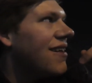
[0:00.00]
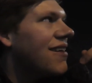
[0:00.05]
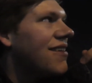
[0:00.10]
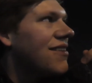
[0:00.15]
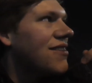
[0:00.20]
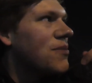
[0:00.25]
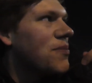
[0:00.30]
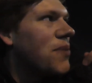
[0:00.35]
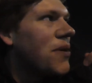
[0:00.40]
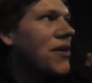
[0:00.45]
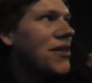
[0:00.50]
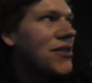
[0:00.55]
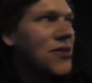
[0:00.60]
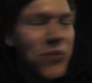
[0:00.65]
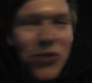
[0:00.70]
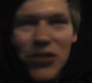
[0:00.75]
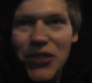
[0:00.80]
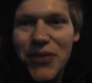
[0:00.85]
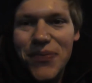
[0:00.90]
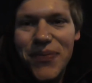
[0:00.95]
There's a person
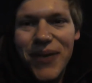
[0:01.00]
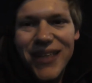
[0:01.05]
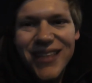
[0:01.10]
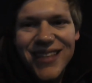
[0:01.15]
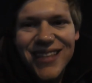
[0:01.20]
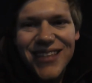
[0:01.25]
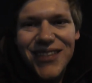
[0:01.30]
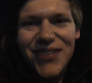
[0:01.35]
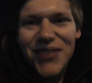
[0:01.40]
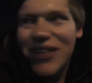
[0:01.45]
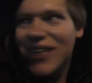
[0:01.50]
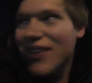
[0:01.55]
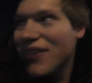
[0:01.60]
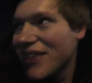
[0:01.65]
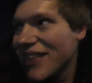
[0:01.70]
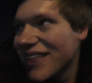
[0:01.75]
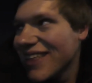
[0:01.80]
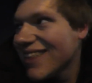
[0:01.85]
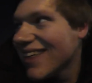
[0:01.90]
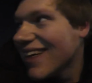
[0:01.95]
walking past, and this is really
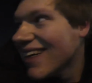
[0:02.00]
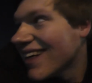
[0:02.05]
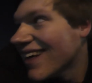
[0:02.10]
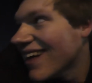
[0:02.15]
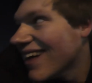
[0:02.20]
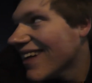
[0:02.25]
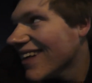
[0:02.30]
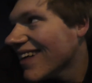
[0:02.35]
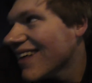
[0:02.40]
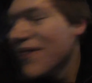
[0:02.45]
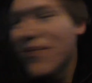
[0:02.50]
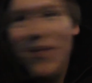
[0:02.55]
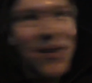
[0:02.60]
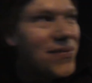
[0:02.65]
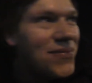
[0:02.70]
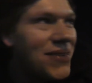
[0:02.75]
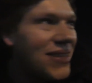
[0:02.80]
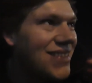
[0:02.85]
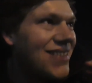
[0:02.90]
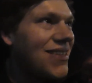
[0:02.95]
weird. I don't like it, but
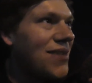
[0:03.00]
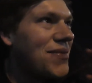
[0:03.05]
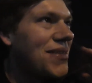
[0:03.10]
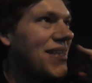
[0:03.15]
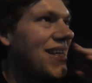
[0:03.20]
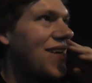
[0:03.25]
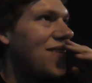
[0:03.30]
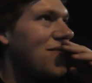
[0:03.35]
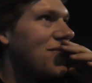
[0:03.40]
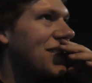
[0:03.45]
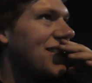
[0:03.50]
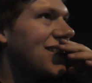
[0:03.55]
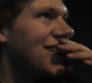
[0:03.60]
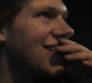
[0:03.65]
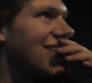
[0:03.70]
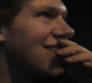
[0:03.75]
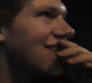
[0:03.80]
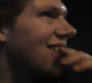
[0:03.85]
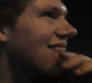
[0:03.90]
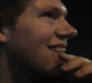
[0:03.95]
I'm not stopping now. I'm
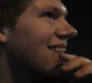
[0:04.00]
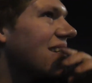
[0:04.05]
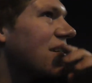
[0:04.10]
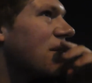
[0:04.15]
mid-sentence.